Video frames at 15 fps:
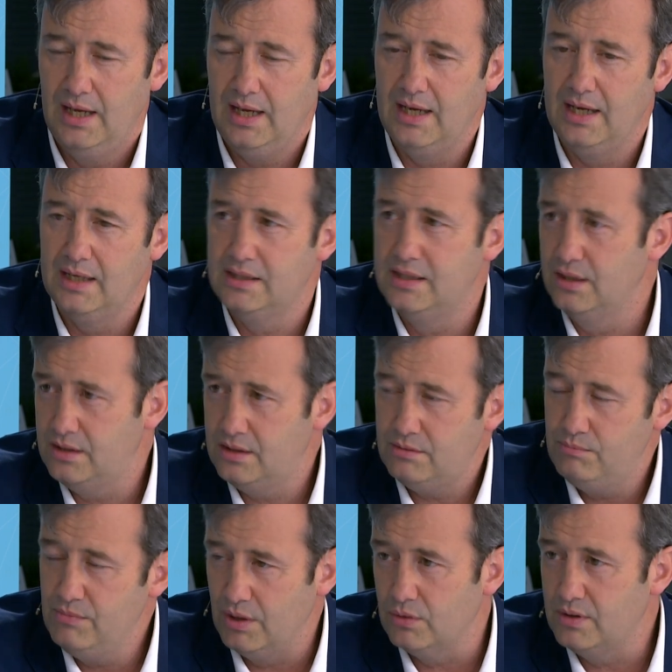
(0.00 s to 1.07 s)
uh, the,
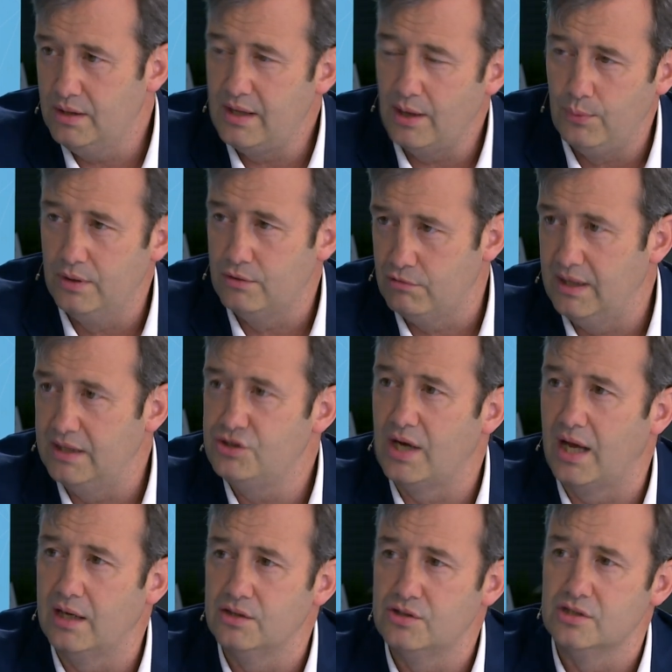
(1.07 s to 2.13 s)
you know, they will create
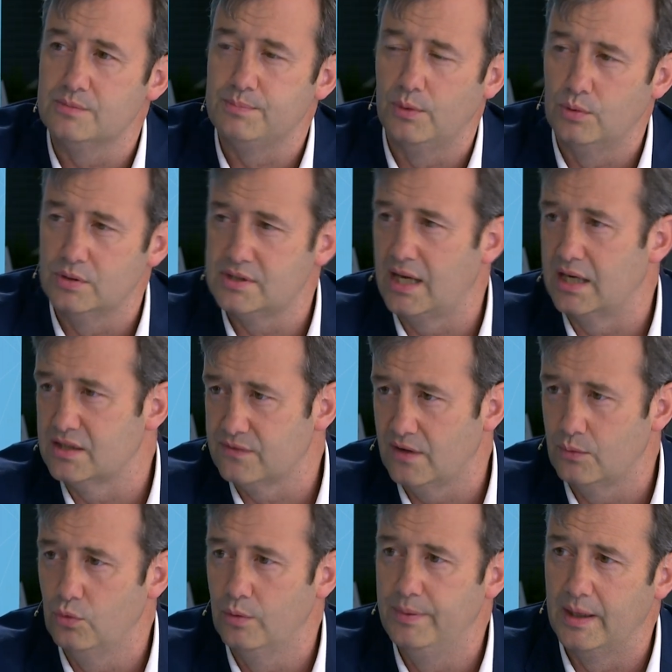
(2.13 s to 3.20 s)
challenges, but we're satisfied
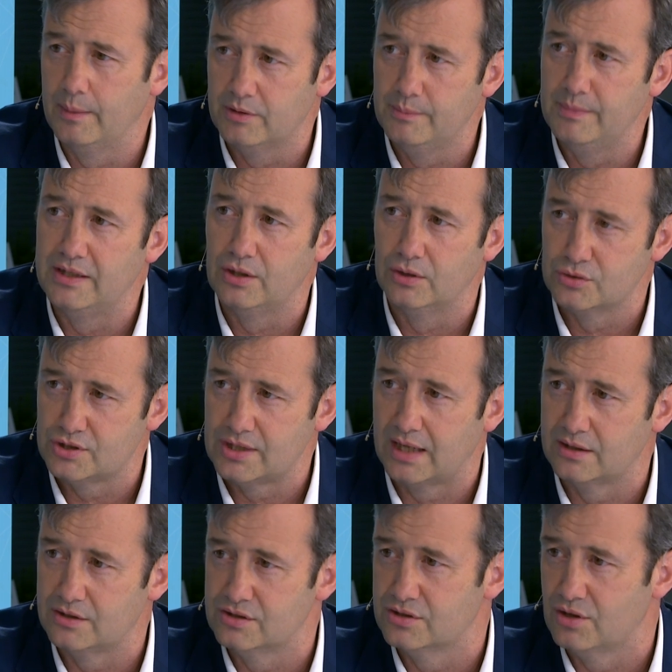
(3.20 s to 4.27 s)
we'll be able to meet those
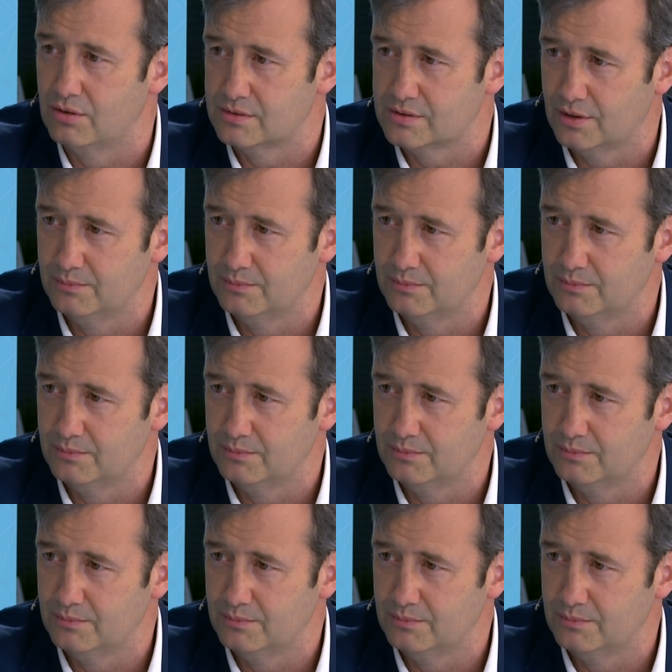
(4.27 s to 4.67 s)
challenges also.